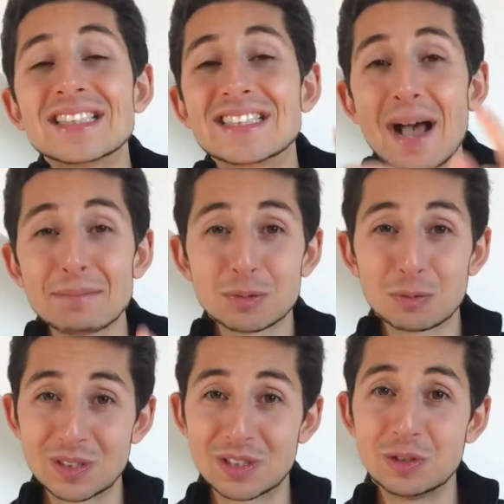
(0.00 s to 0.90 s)
adapt
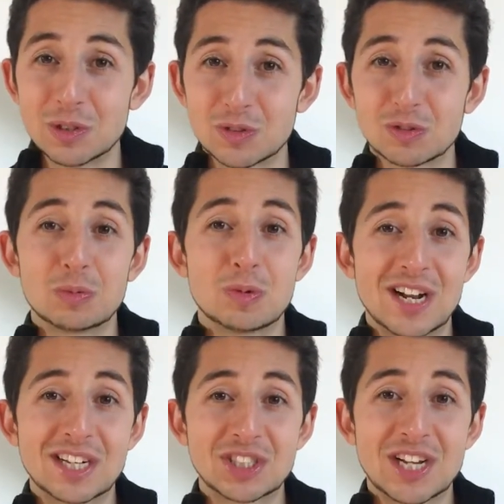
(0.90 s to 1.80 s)
what is useful from
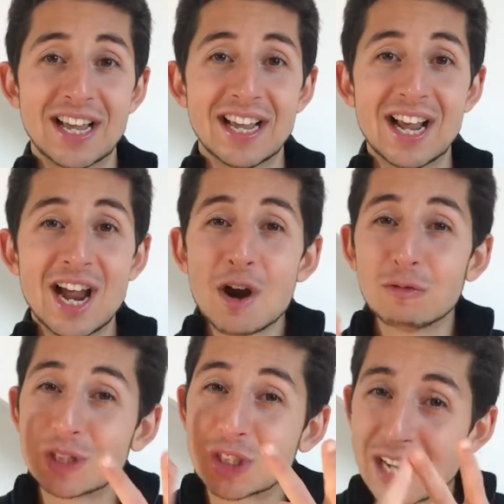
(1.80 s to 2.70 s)
what I share,
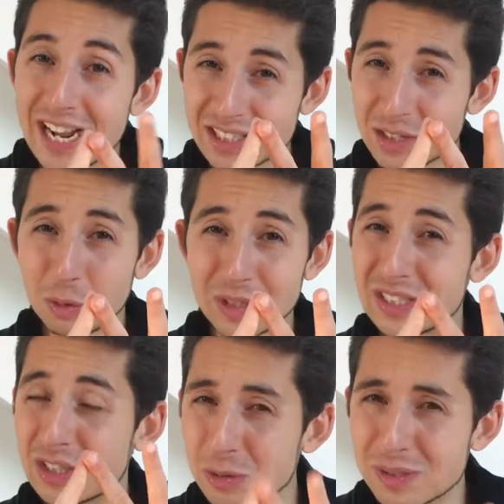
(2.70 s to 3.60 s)
reject what
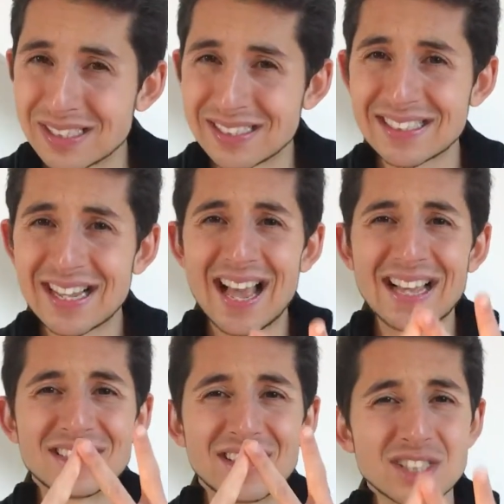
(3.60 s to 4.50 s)
is useless
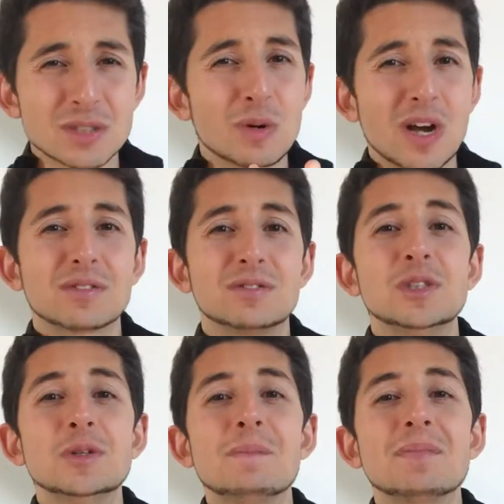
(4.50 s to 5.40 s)
and doesn't work
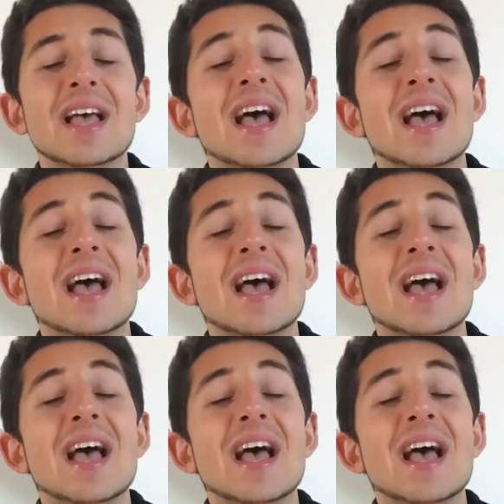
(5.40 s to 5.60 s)
for you,